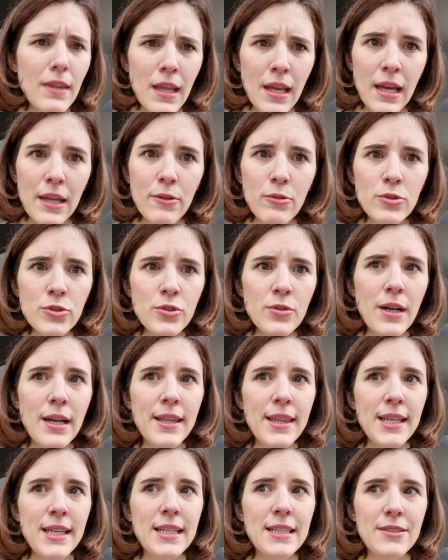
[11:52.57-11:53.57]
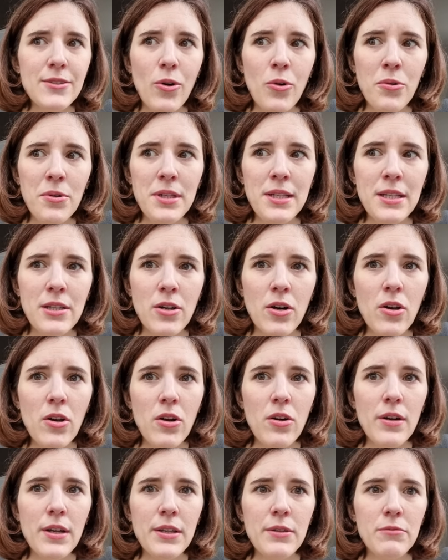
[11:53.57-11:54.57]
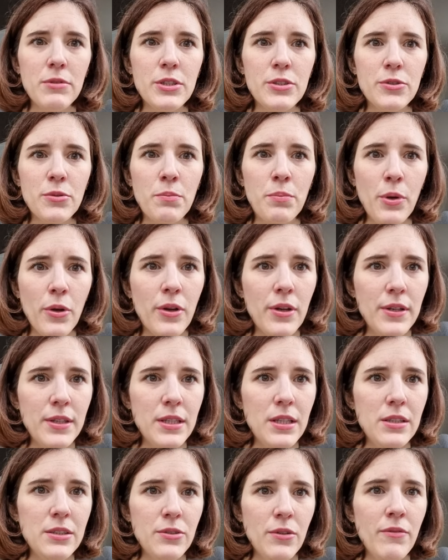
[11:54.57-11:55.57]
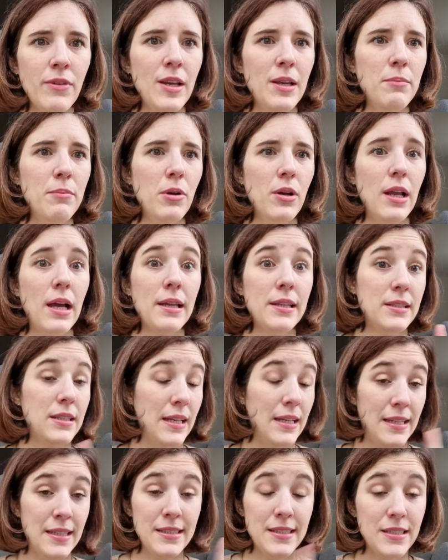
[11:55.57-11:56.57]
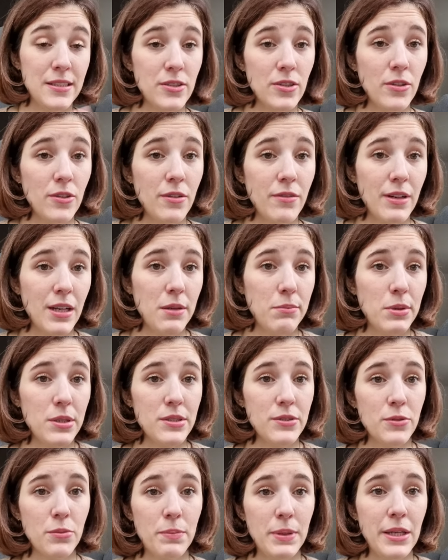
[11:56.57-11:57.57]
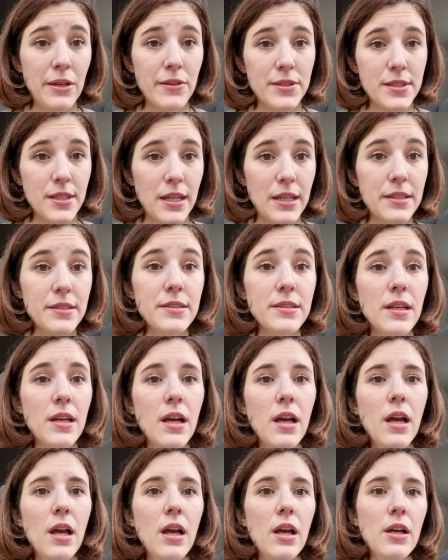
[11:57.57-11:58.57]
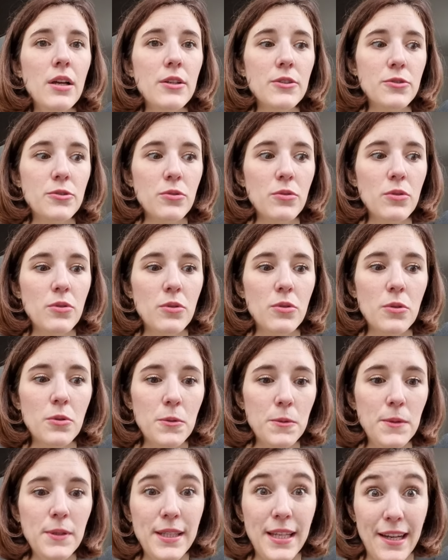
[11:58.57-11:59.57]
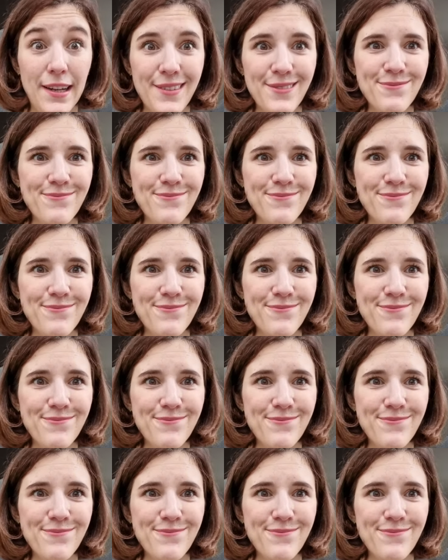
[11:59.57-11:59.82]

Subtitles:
And also, I think it's the only color in which the burgundy is available. At least it's not available in the bigger size. So, yeah.